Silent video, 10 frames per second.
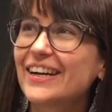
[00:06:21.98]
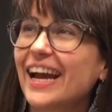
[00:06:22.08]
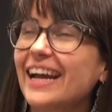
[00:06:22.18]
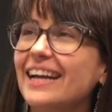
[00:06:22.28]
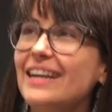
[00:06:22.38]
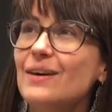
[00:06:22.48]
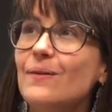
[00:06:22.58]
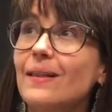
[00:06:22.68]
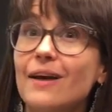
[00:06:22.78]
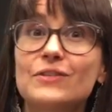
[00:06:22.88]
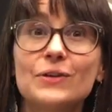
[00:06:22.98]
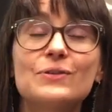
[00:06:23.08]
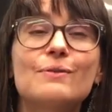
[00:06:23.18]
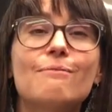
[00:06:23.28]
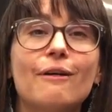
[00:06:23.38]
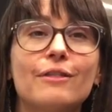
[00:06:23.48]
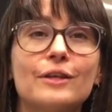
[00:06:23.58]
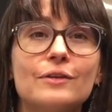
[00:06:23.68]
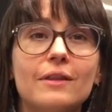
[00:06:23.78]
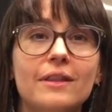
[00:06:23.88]
Okay. Well, I've told you about the
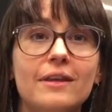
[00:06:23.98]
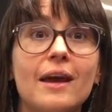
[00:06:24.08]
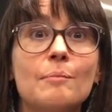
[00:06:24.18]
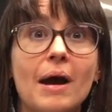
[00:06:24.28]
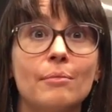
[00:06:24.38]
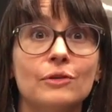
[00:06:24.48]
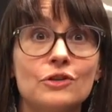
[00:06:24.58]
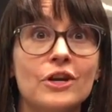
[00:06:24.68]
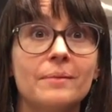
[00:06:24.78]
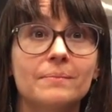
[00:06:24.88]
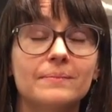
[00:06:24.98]
Unbabel dream.